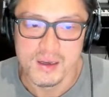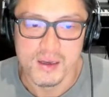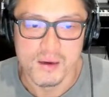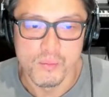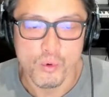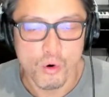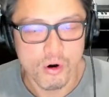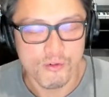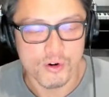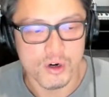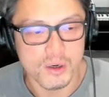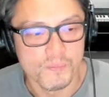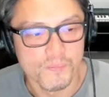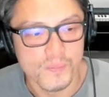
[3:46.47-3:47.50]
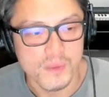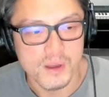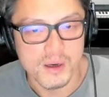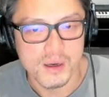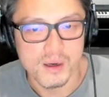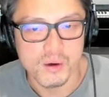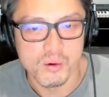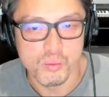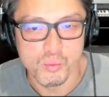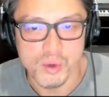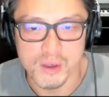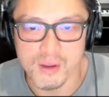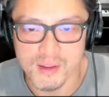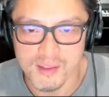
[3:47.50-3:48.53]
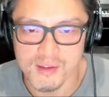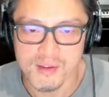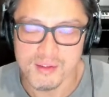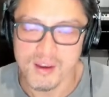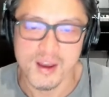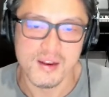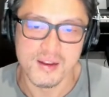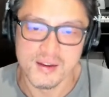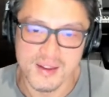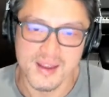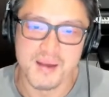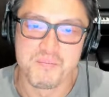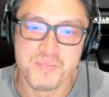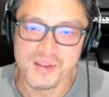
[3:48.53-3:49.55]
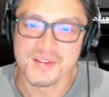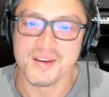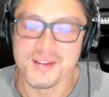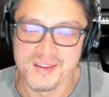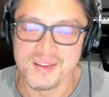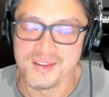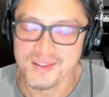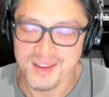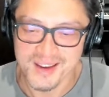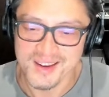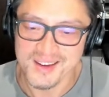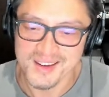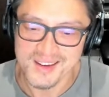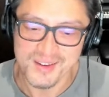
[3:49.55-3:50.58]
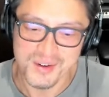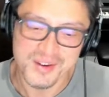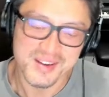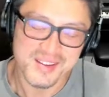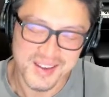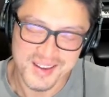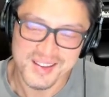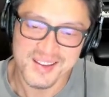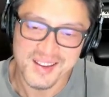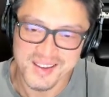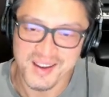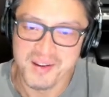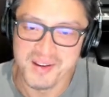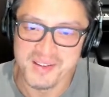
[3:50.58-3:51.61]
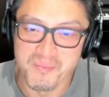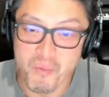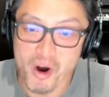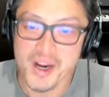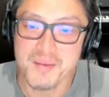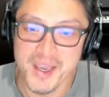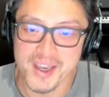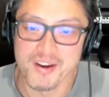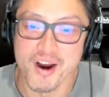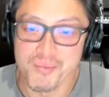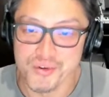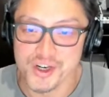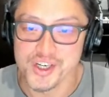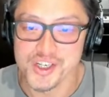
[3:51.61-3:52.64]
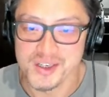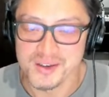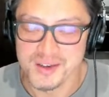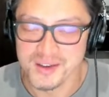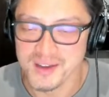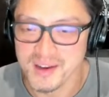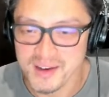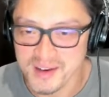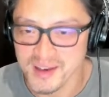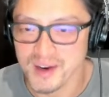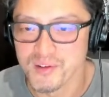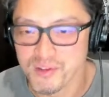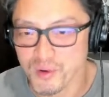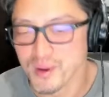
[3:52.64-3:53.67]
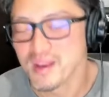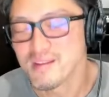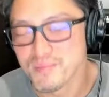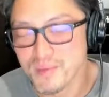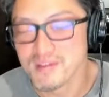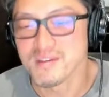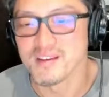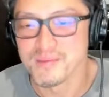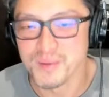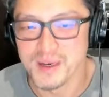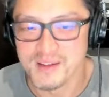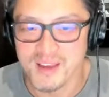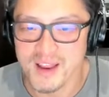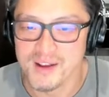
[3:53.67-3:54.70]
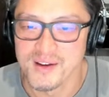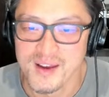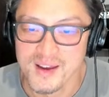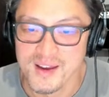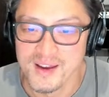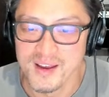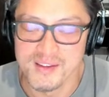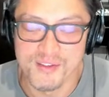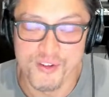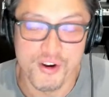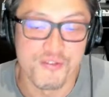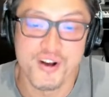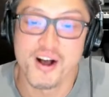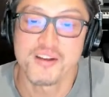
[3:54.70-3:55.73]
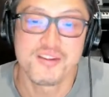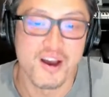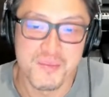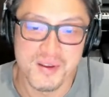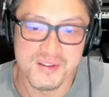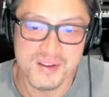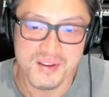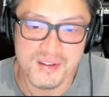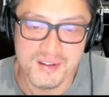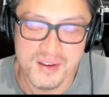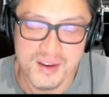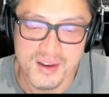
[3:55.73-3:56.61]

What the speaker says: Moreover, this is not like a business. This is like it's a market making operation. It's like so it is a business, but it's a very volatile business.